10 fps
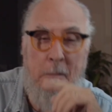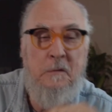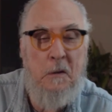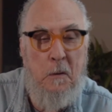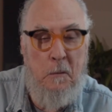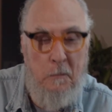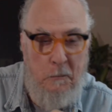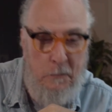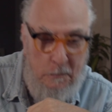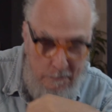So
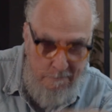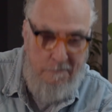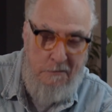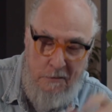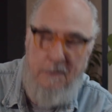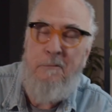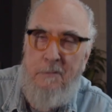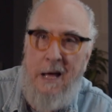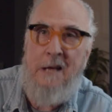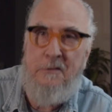we
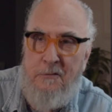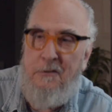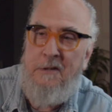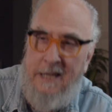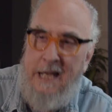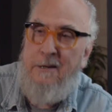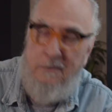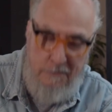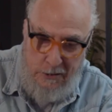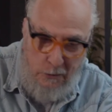asked for, again,
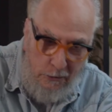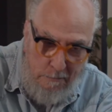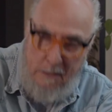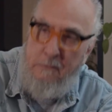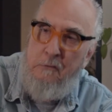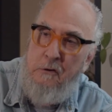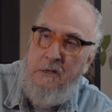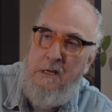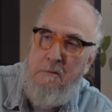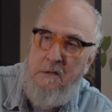we did all the paperwork
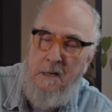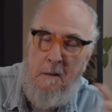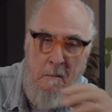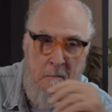and everything,